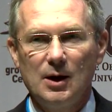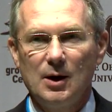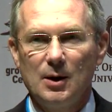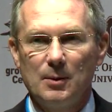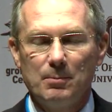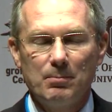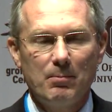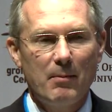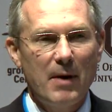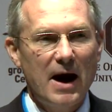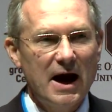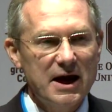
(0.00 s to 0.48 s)

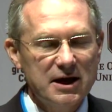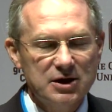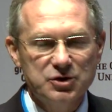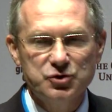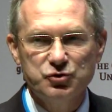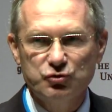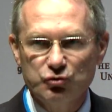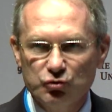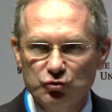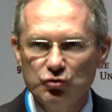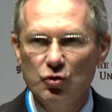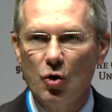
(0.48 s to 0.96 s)
My
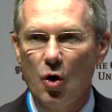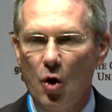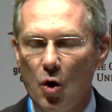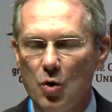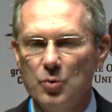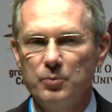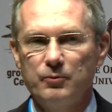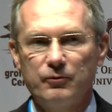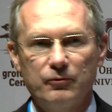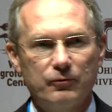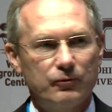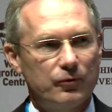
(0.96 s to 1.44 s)
true
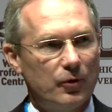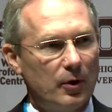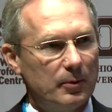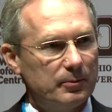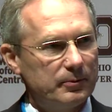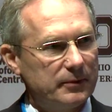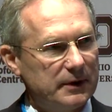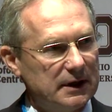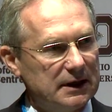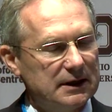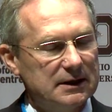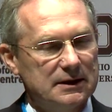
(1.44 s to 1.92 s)
hope from
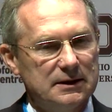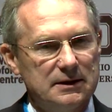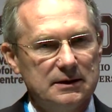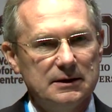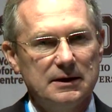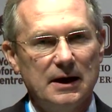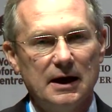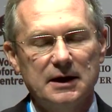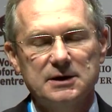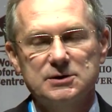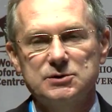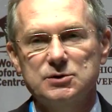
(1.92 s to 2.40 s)
the
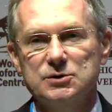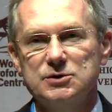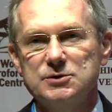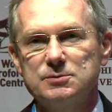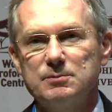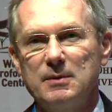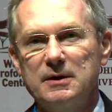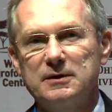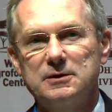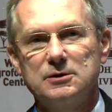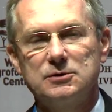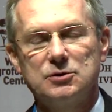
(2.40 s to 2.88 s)
Nexus
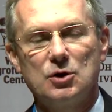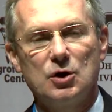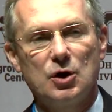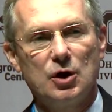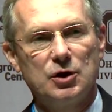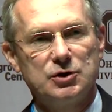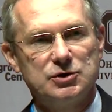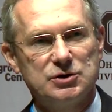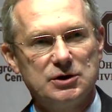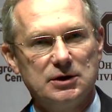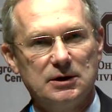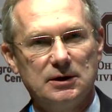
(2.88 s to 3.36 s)

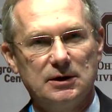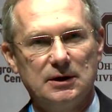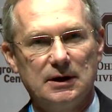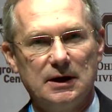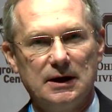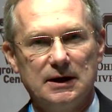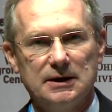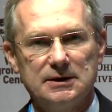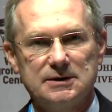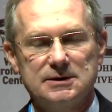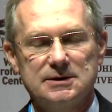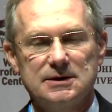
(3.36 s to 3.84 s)
methodology
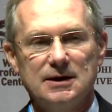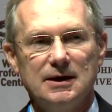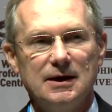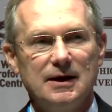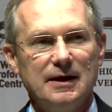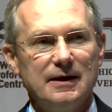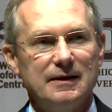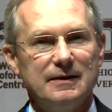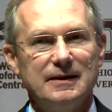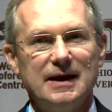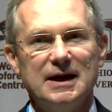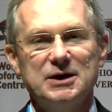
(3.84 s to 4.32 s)
is
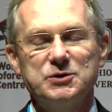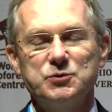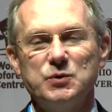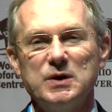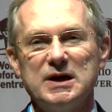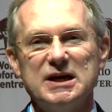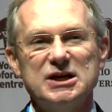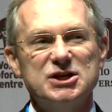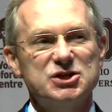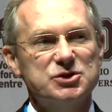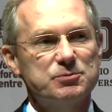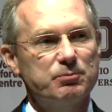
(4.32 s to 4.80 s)
that we
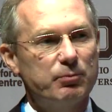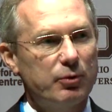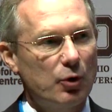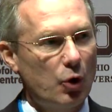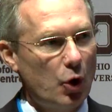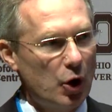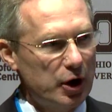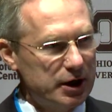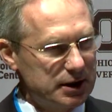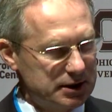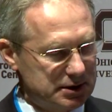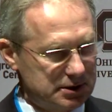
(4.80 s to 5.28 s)

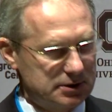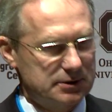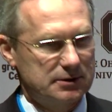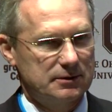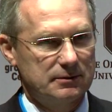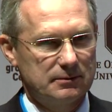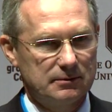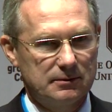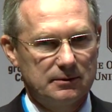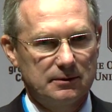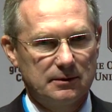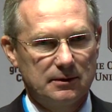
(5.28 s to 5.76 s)
exploit
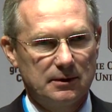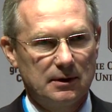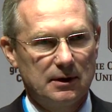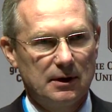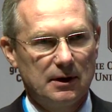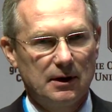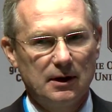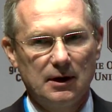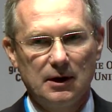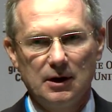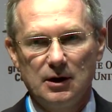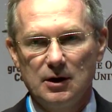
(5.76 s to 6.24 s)

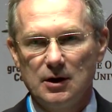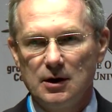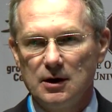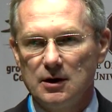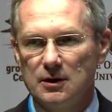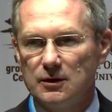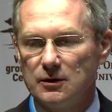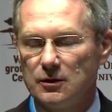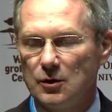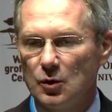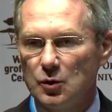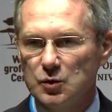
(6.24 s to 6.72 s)

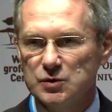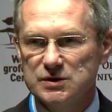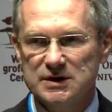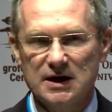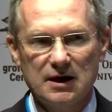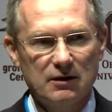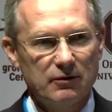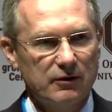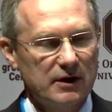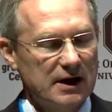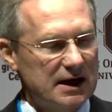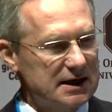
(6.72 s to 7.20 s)
those
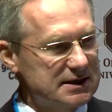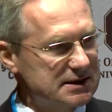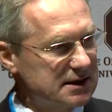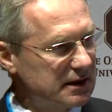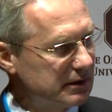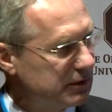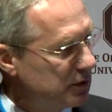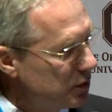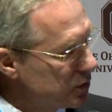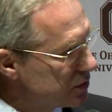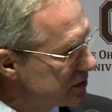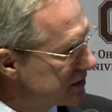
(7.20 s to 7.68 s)
areas
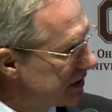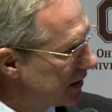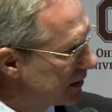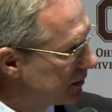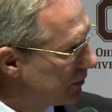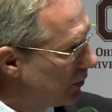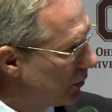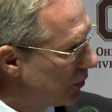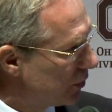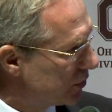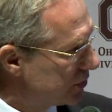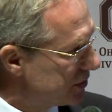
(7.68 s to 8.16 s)
and those
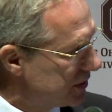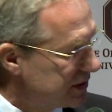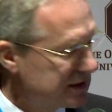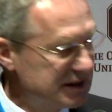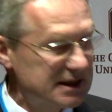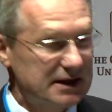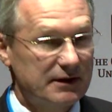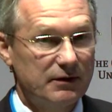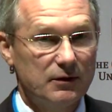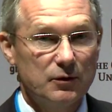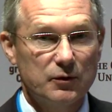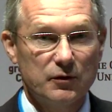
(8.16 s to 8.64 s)
technologies
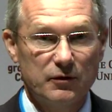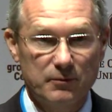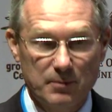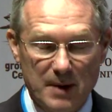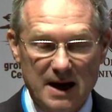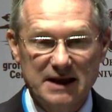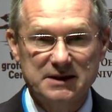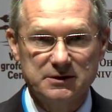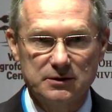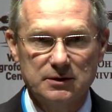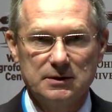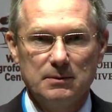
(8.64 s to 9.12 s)
and those
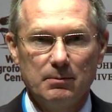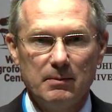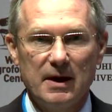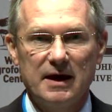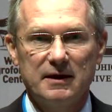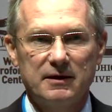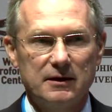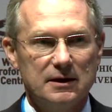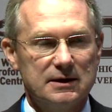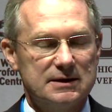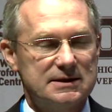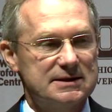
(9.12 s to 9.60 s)

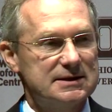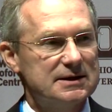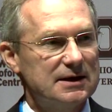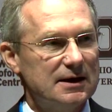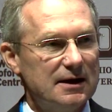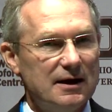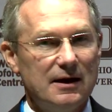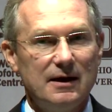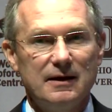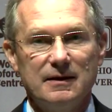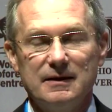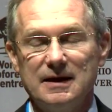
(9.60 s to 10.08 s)
methods
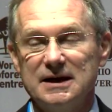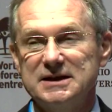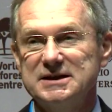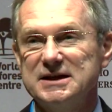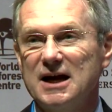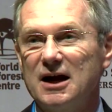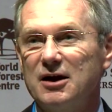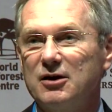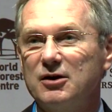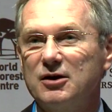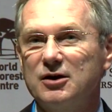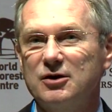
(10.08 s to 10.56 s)
that
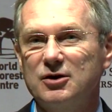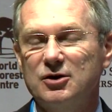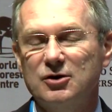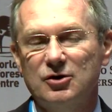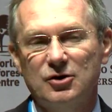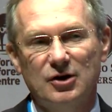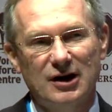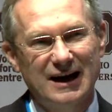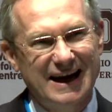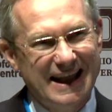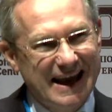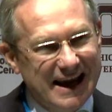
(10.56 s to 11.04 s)
are
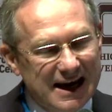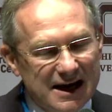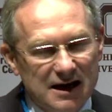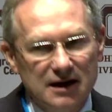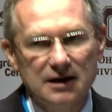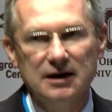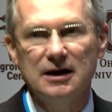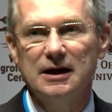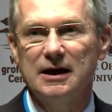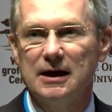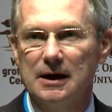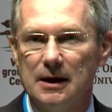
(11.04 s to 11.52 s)

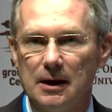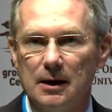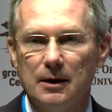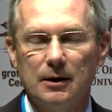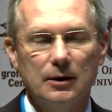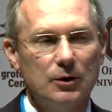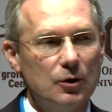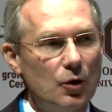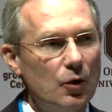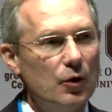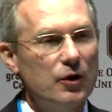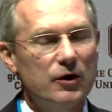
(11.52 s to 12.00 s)
clearly
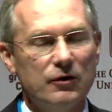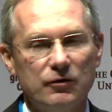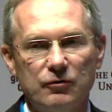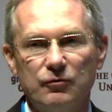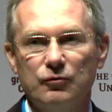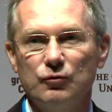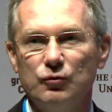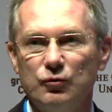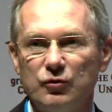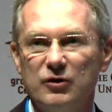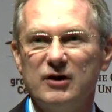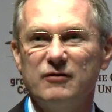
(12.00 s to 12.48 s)
going
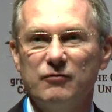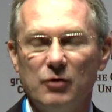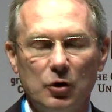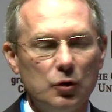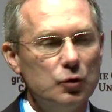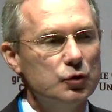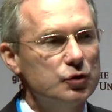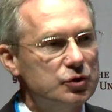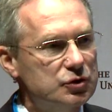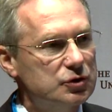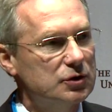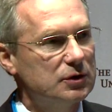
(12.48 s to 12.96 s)
through
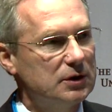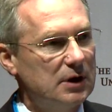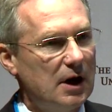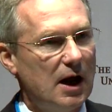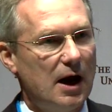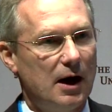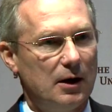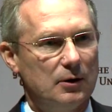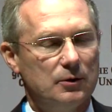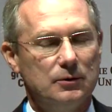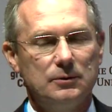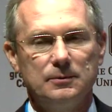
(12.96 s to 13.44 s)
revolution
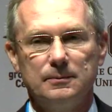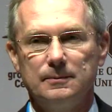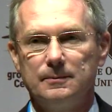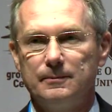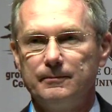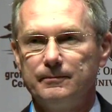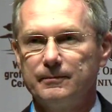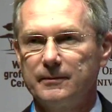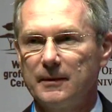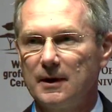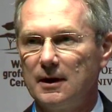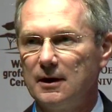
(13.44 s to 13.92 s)
now
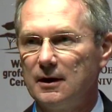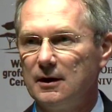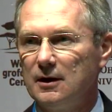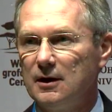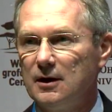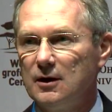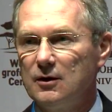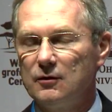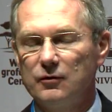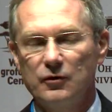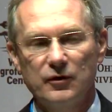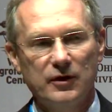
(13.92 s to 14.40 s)

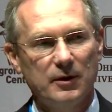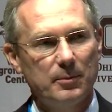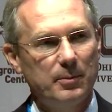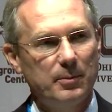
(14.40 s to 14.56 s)
for the